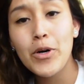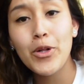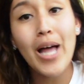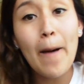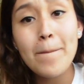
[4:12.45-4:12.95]

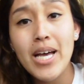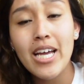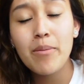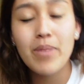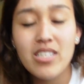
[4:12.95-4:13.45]
pull-out
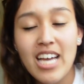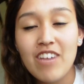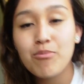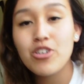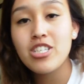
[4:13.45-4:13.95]
bed, but to
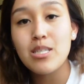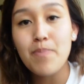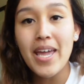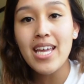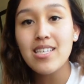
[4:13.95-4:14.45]
have more
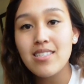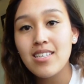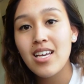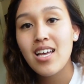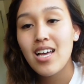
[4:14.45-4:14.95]
space,
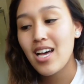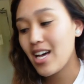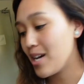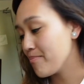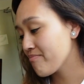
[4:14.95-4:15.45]

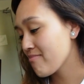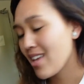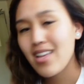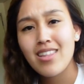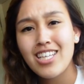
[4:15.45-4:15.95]

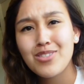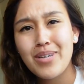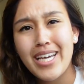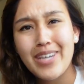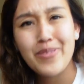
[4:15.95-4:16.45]
that's
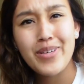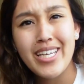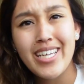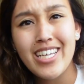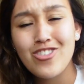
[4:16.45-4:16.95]
why
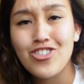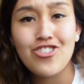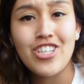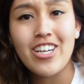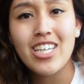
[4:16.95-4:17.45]
we just
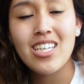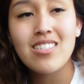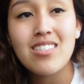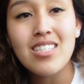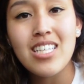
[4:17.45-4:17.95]
share it,
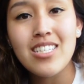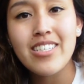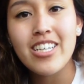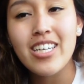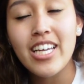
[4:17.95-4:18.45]
because it's
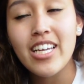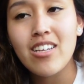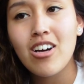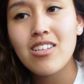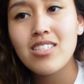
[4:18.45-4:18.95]
easier.
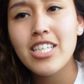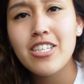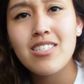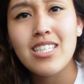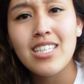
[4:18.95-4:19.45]
And honestly,
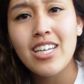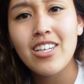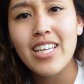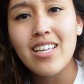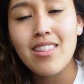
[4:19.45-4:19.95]
Christina and I
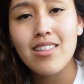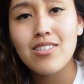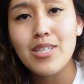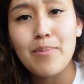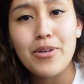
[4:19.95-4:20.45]
are like the
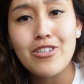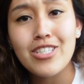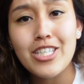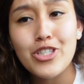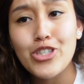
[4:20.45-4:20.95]
same
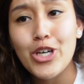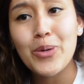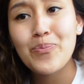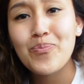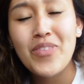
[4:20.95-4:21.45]
person,
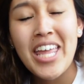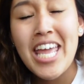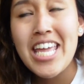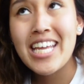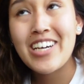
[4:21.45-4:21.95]
so,
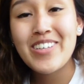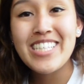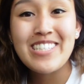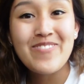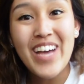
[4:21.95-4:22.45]
you know,
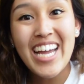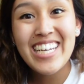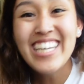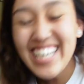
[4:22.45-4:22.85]
it's fine.